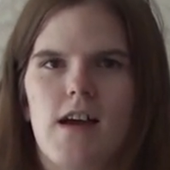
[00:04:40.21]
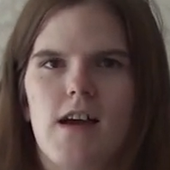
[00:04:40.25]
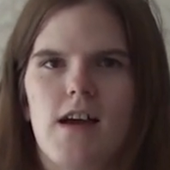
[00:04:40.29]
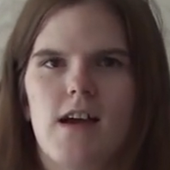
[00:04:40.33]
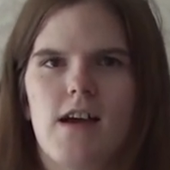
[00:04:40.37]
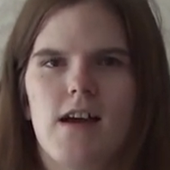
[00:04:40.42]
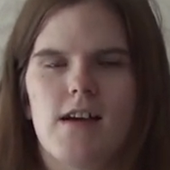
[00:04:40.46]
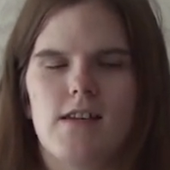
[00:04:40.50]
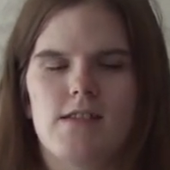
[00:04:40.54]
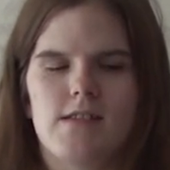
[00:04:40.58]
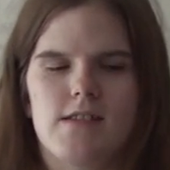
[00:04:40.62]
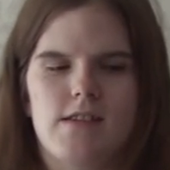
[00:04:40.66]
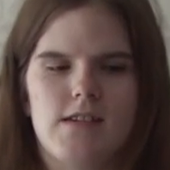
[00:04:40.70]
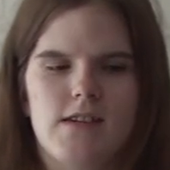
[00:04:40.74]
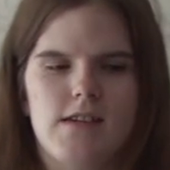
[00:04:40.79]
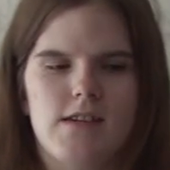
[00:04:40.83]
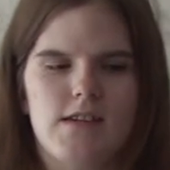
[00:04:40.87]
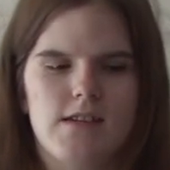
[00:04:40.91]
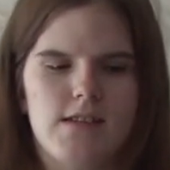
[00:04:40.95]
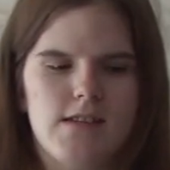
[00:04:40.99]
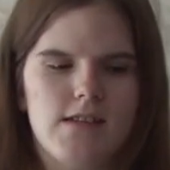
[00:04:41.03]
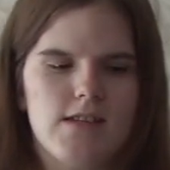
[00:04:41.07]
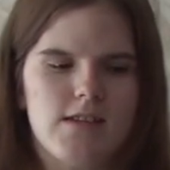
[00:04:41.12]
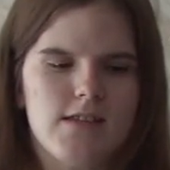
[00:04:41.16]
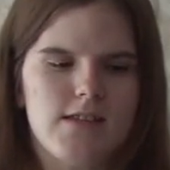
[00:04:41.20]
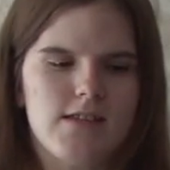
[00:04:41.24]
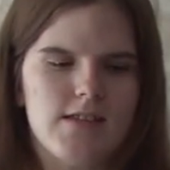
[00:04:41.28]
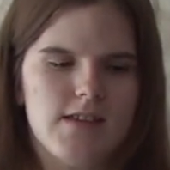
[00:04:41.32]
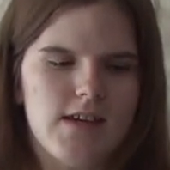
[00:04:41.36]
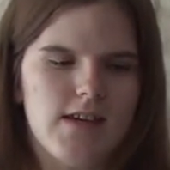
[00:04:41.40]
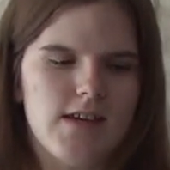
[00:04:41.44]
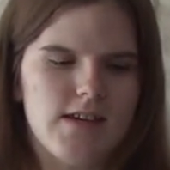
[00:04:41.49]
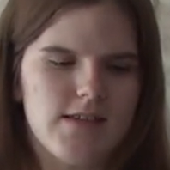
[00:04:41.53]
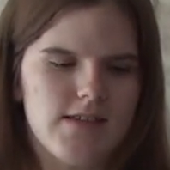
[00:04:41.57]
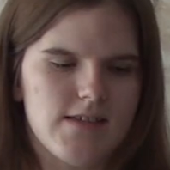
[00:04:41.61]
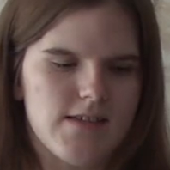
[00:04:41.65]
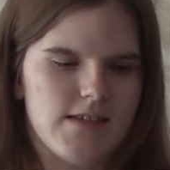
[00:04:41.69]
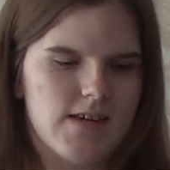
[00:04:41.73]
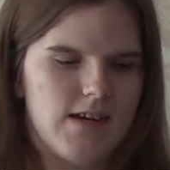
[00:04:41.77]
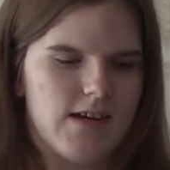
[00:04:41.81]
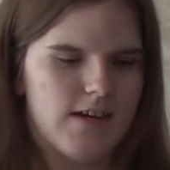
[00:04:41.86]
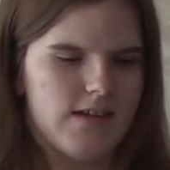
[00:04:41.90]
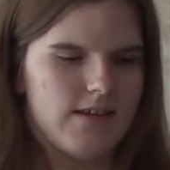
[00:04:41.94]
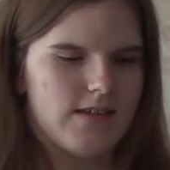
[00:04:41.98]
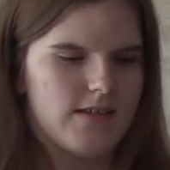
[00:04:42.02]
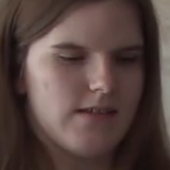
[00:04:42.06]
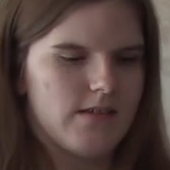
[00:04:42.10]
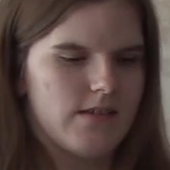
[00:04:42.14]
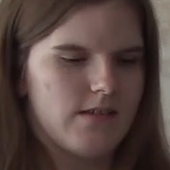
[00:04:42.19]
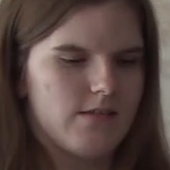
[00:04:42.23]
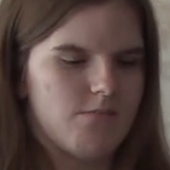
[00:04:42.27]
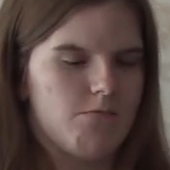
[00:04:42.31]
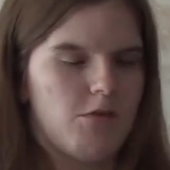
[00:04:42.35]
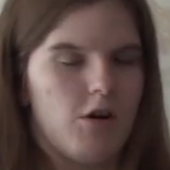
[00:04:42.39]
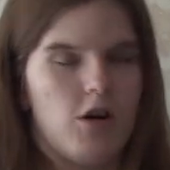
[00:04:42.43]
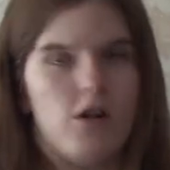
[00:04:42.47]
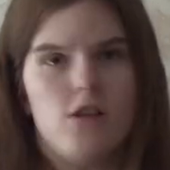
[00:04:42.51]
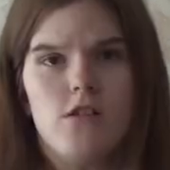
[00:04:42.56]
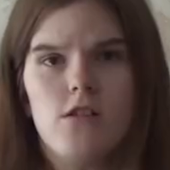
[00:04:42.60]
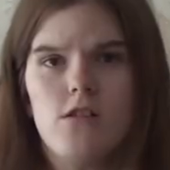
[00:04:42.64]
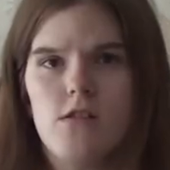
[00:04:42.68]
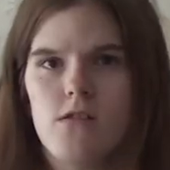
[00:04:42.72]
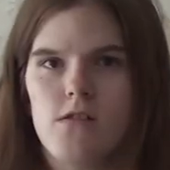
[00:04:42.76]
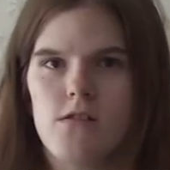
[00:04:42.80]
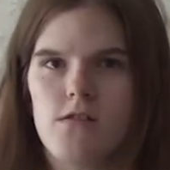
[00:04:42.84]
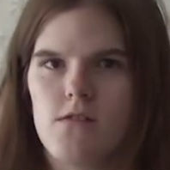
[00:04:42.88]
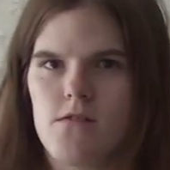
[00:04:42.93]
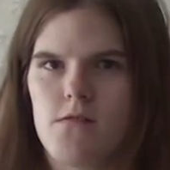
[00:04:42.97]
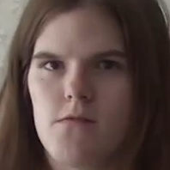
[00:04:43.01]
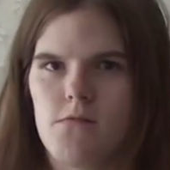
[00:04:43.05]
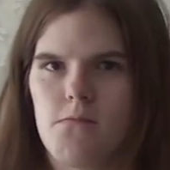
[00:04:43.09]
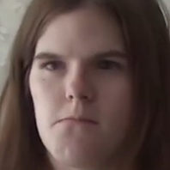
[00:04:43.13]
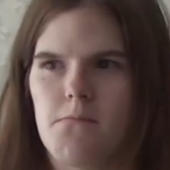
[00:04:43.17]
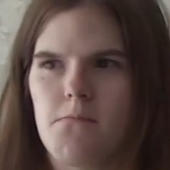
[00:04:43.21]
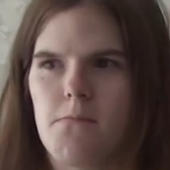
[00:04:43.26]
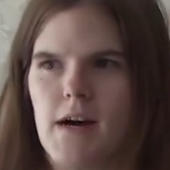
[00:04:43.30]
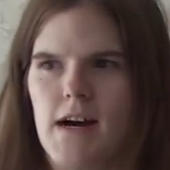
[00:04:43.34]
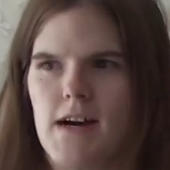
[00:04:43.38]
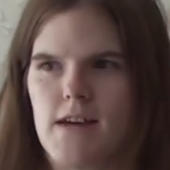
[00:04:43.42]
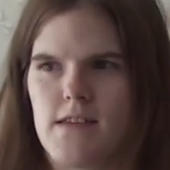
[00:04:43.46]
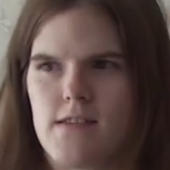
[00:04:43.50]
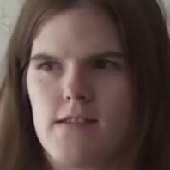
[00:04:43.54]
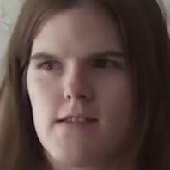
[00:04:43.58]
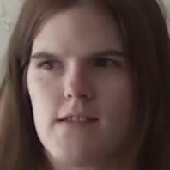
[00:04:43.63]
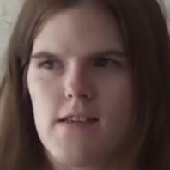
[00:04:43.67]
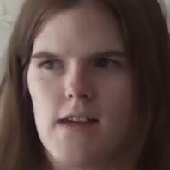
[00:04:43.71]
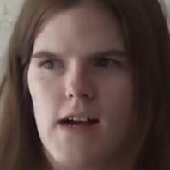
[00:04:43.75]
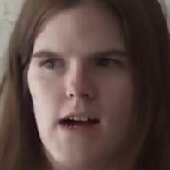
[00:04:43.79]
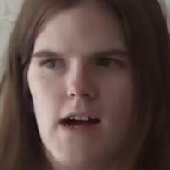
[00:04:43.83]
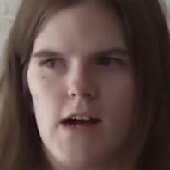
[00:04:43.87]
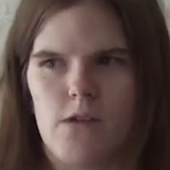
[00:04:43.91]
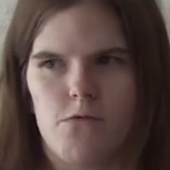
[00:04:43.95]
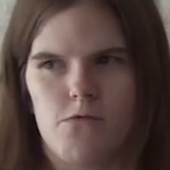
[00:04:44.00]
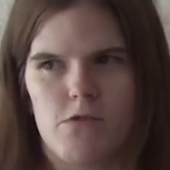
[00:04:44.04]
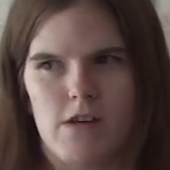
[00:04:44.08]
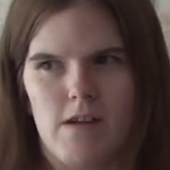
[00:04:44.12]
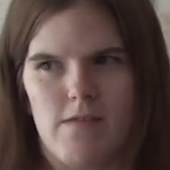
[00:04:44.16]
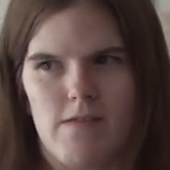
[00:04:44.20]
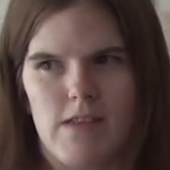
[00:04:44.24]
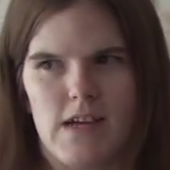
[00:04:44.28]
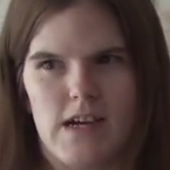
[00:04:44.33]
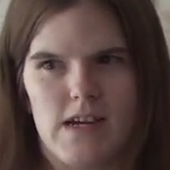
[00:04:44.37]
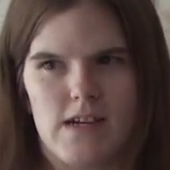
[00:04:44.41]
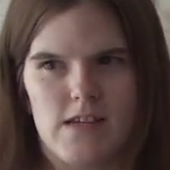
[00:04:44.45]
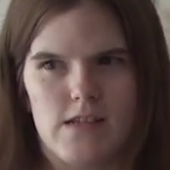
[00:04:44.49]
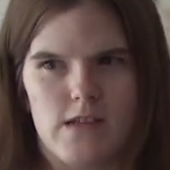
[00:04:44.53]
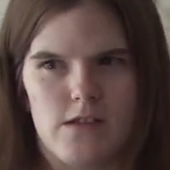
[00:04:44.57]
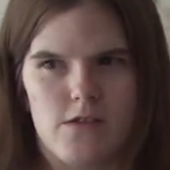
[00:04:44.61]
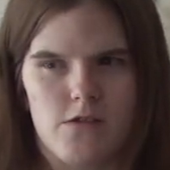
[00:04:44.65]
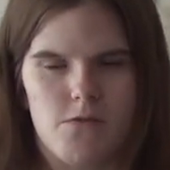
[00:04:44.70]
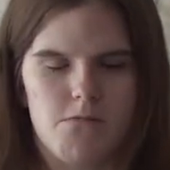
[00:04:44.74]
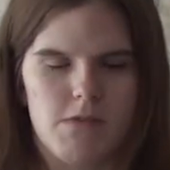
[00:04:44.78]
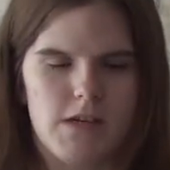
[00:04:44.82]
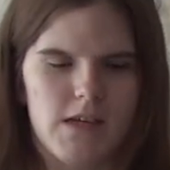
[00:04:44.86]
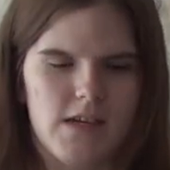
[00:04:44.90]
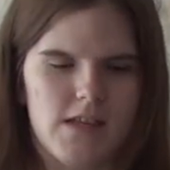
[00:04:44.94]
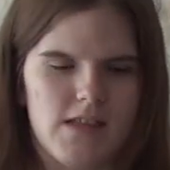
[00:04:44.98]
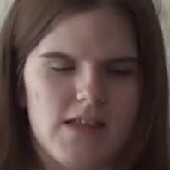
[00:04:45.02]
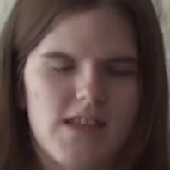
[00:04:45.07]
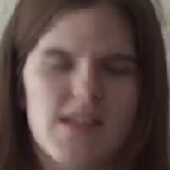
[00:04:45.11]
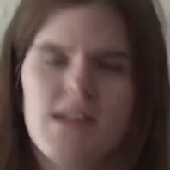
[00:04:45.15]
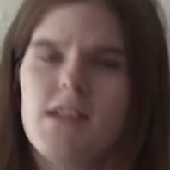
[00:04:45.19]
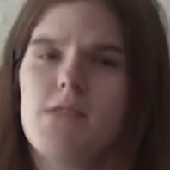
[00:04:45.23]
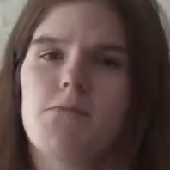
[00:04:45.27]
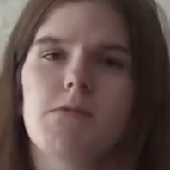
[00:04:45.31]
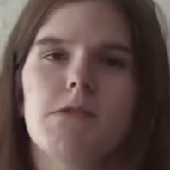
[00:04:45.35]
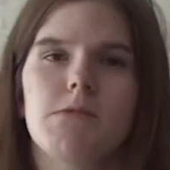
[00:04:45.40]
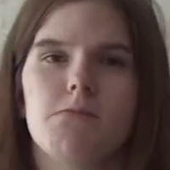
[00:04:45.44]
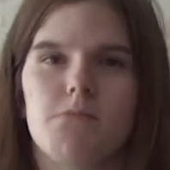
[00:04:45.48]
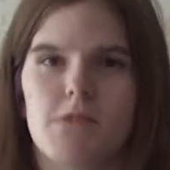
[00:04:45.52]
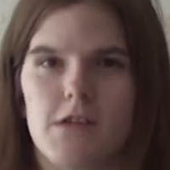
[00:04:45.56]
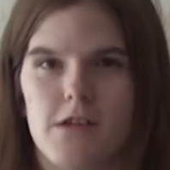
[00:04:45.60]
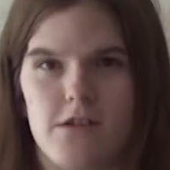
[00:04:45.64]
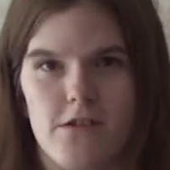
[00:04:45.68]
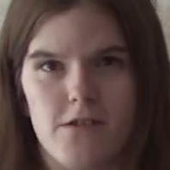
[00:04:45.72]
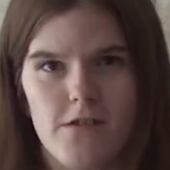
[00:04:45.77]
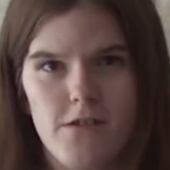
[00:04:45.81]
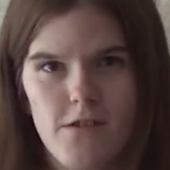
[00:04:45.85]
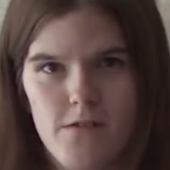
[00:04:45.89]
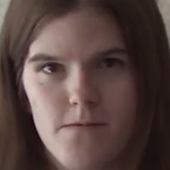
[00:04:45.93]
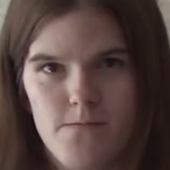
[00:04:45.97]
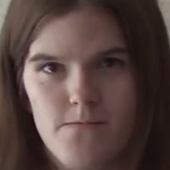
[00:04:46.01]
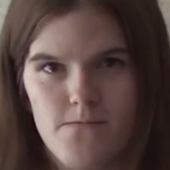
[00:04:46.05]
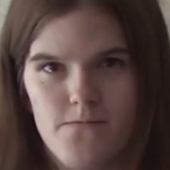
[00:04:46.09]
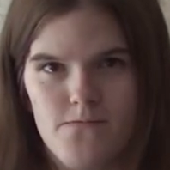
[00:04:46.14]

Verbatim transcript: And it is a size small, but I would have liked it to be a little bit bigger.